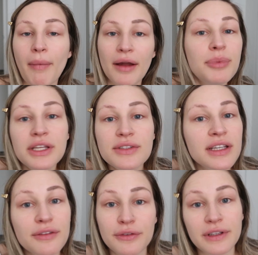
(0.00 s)
I've been
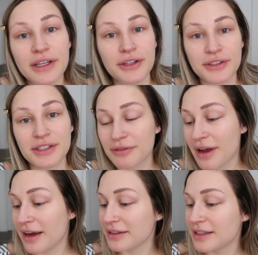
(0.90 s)
using it for years, in
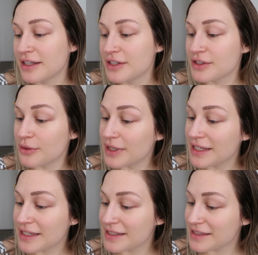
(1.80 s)
fact. So
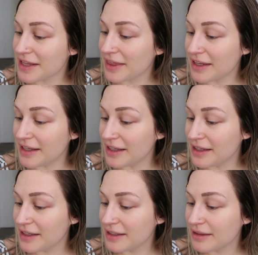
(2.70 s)
it is
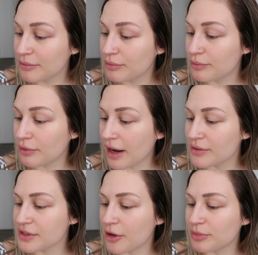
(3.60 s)
the brow
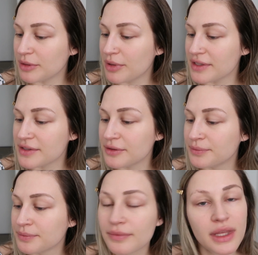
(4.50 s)
sculpting pencil
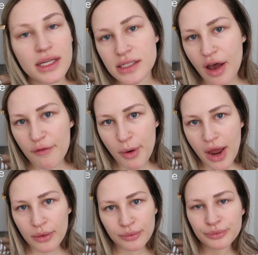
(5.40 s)
in soft
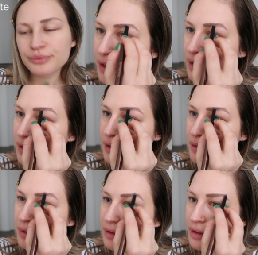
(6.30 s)
brown. The thing
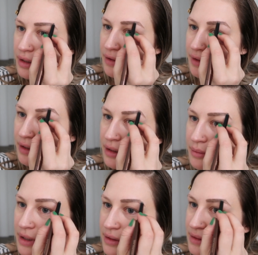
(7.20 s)
about not having
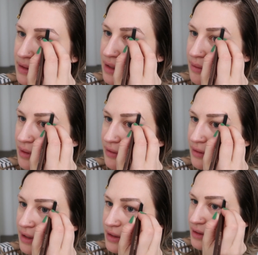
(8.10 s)
eyebrows is that
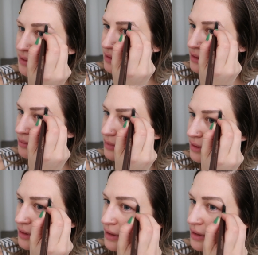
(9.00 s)
whenever I do them,